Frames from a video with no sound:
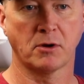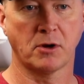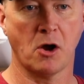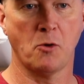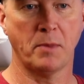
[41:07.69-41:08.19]

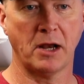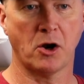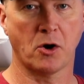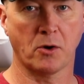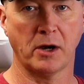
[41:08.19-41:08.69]
Don't be in
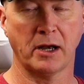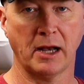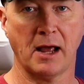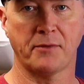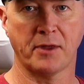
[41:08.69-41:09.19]
a hurry to
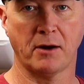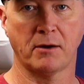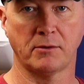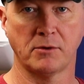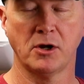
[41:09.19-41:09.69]
get out
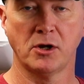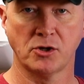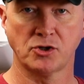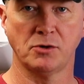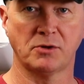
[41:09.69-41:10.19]
there and
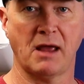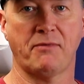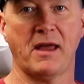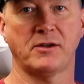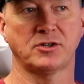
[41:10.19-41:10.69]
shoot
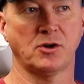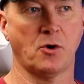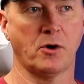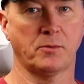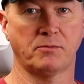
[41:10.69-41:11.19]
that
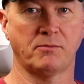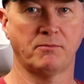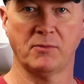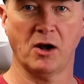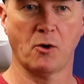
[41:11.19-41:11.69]
1,000-yard,
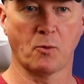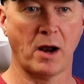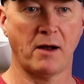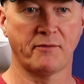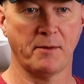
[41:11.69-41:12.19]

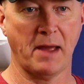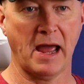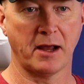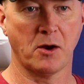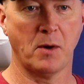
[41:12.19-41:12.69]
right off the bat.